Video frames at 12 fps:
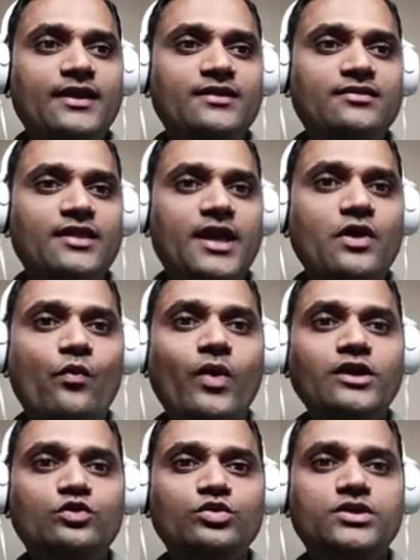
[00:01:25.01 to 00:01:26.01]
is
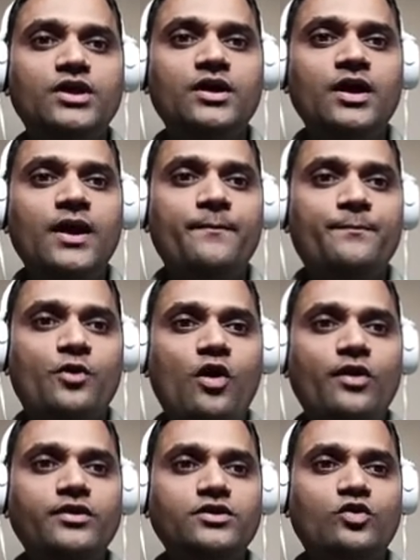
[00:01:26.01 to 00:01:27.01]
equal to the
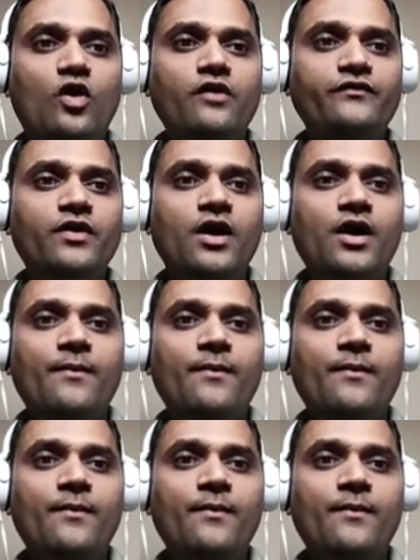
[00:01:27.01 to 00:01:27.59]
product of